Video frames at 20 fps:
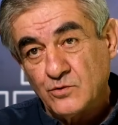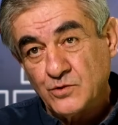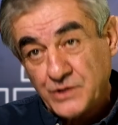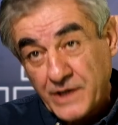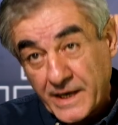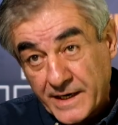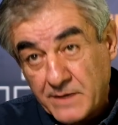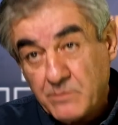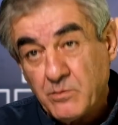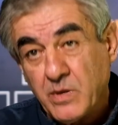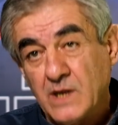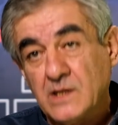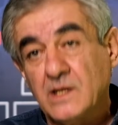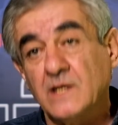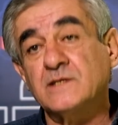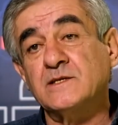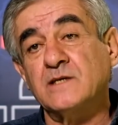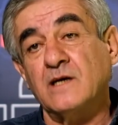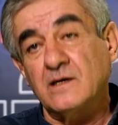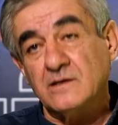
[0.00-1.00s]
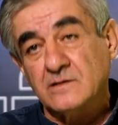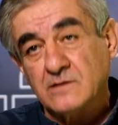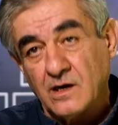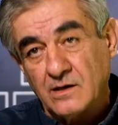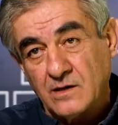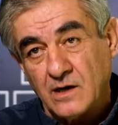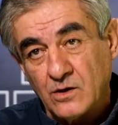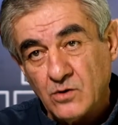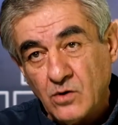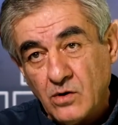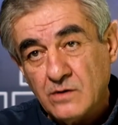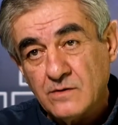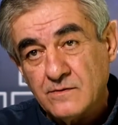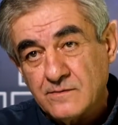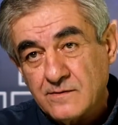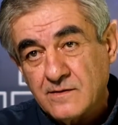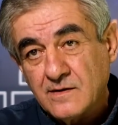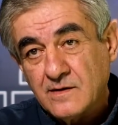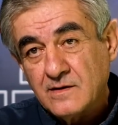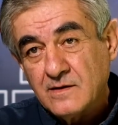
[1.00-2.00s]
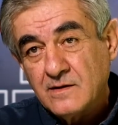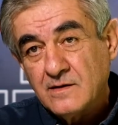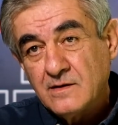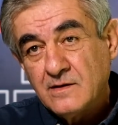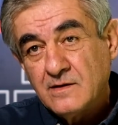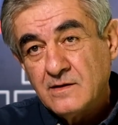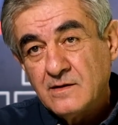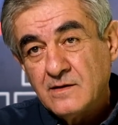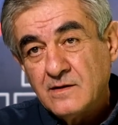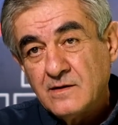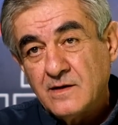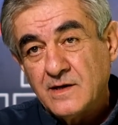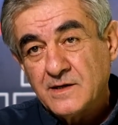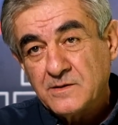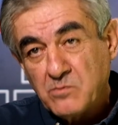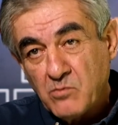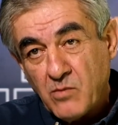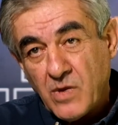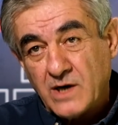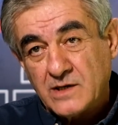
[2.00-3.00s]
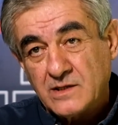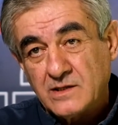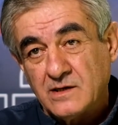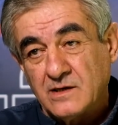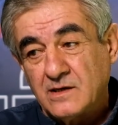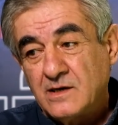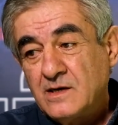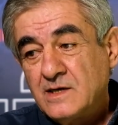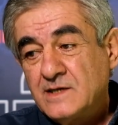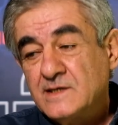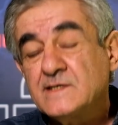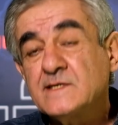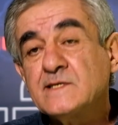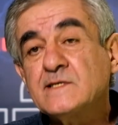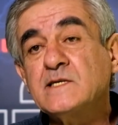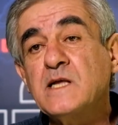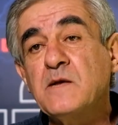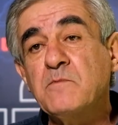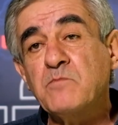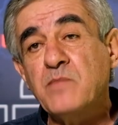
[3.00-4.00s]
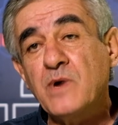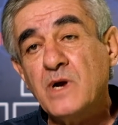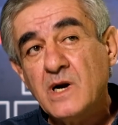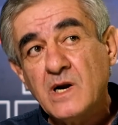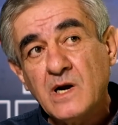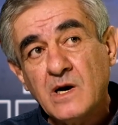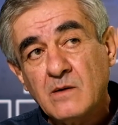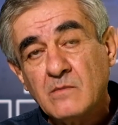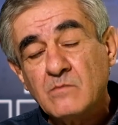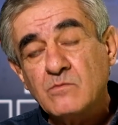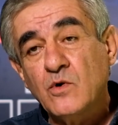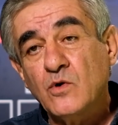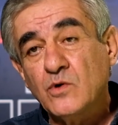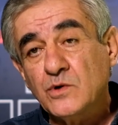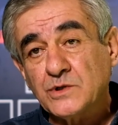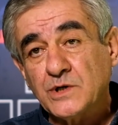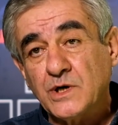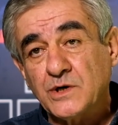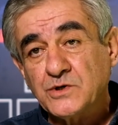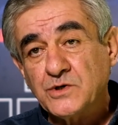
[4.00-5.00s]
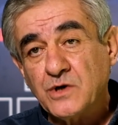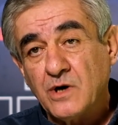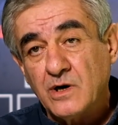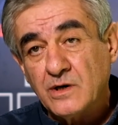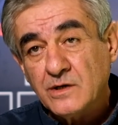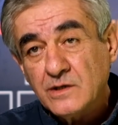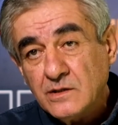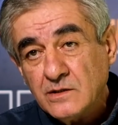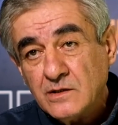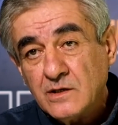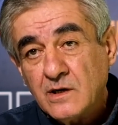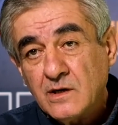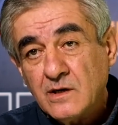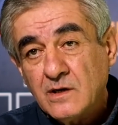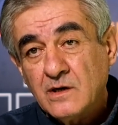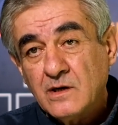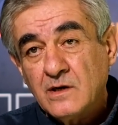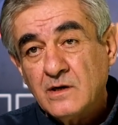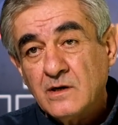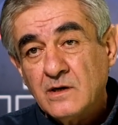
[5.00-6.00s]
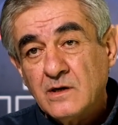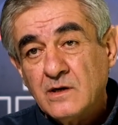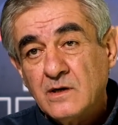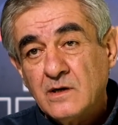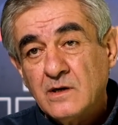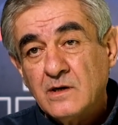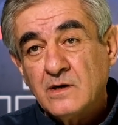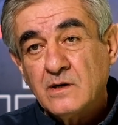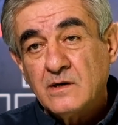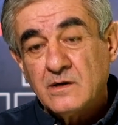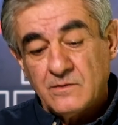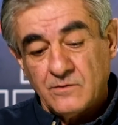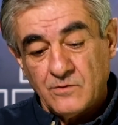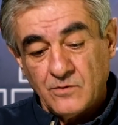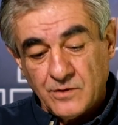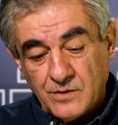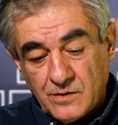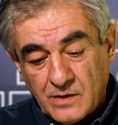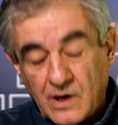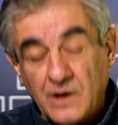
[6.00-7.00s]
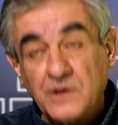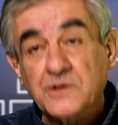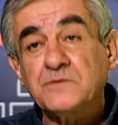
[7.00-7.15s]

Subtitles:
By ideally understanding it and applying the balance of power, this person made the whole world reckon with them,